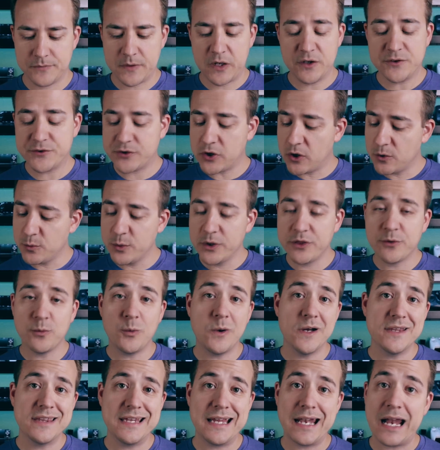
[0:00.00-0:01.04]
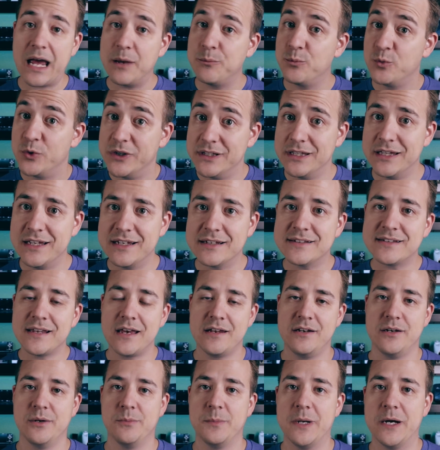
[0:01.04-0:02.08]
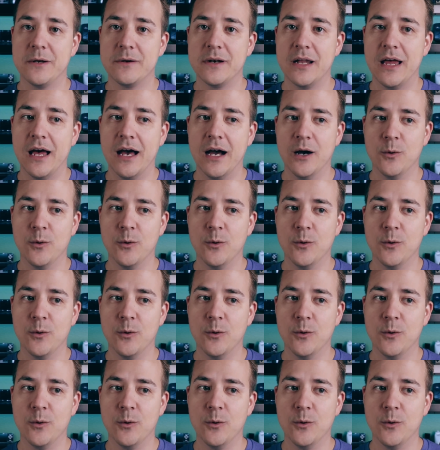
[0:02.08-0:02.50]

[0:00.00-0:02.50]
I'll start with one that I'm really excited about.